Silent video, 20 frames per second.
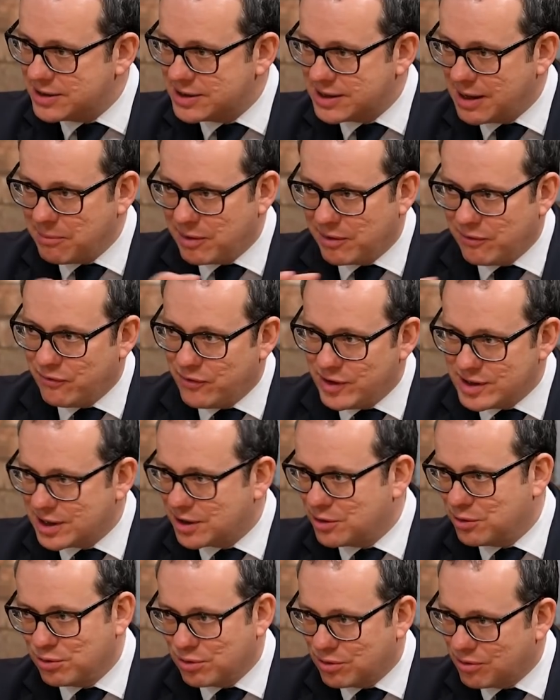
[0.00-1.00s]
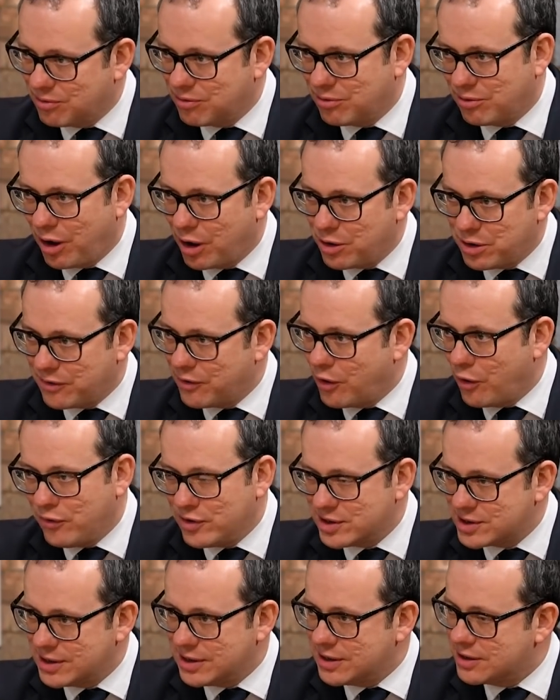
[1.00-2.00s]
Does that mean physical growth of
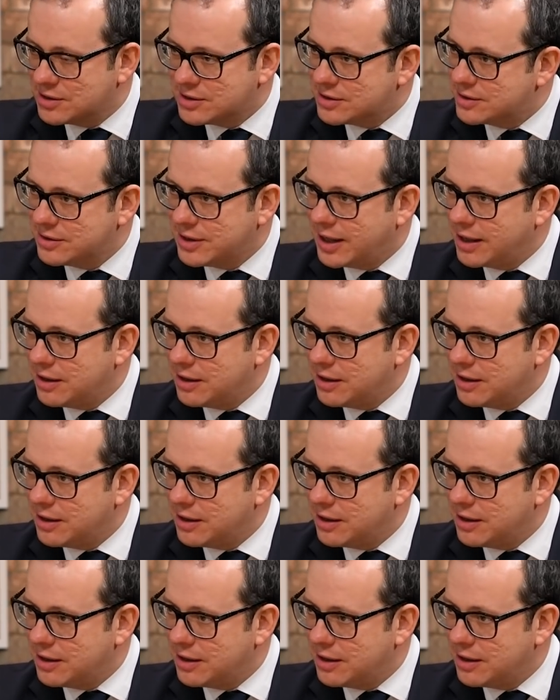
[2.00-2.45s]
offices?